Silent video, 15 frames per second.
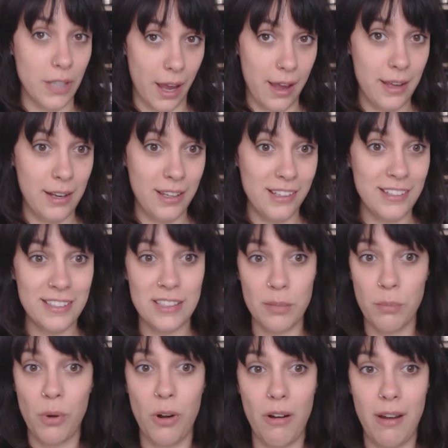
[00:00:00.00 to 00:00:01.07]
diet is, the
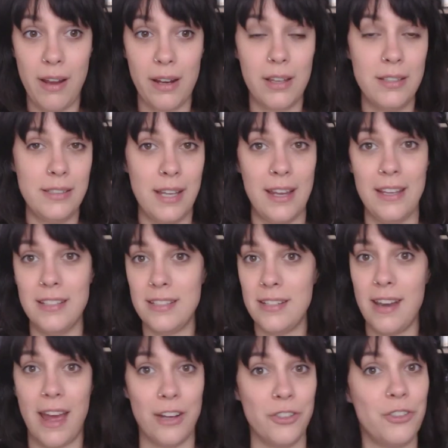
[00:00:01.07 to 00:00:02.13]
more it contains
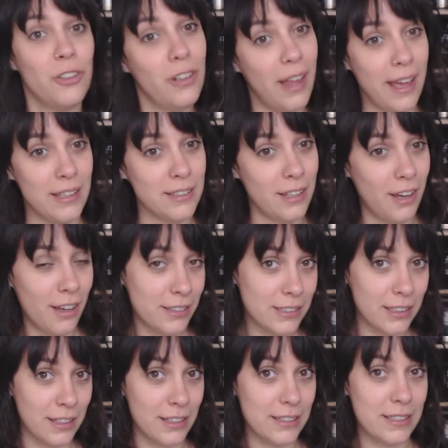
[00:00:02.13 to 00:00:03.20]
natural
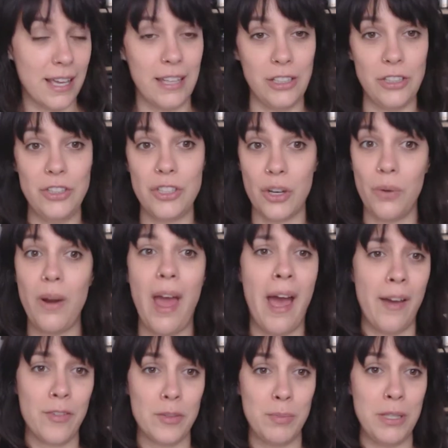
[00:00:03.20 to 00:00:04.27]
antioxidants. And you don't
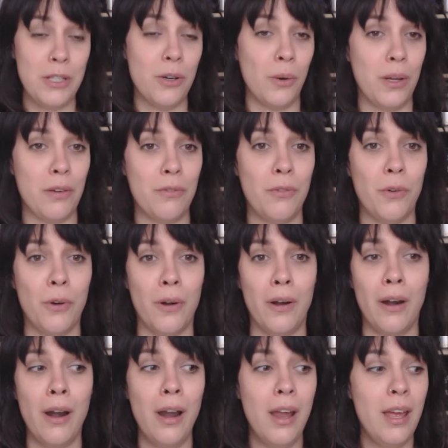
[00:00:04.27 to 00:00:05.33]
have to be going
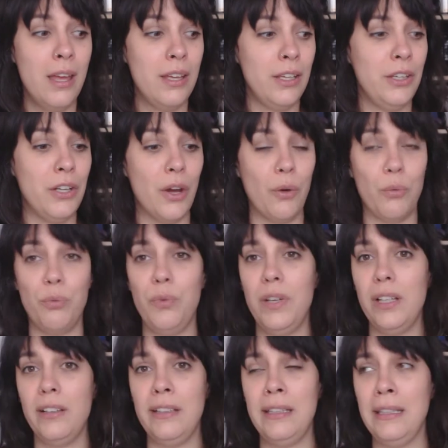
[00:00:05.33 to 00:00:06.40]
for,
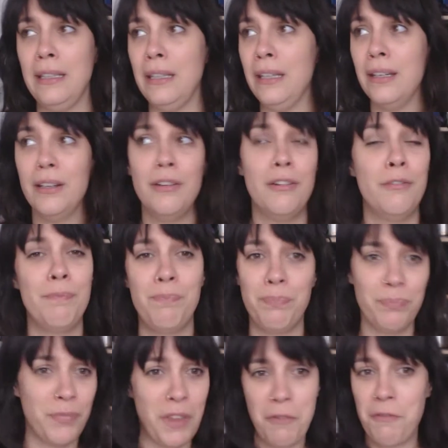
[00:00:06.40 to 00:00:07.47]
really
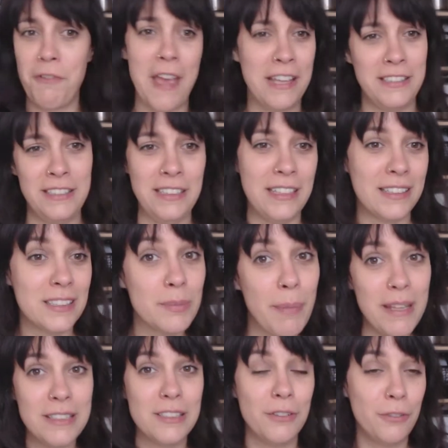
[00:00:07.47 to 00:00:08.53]
fancy,
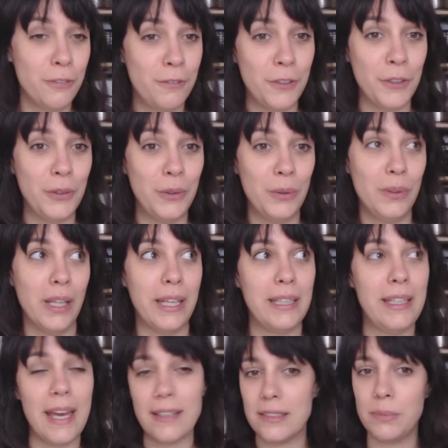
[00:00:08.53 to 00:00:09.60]
expensive food.
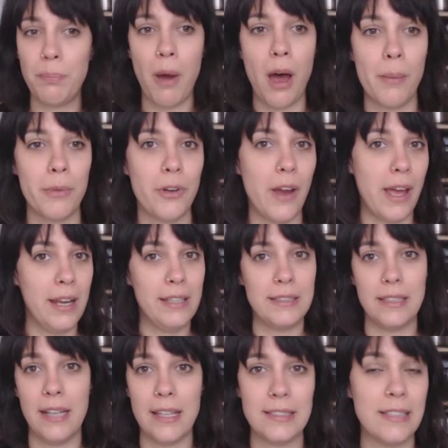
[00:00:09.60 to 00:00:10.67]
Like, yes,
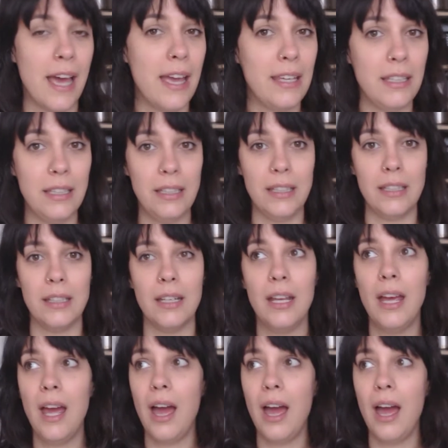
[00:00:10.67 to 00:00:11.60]
pomegranates and acai and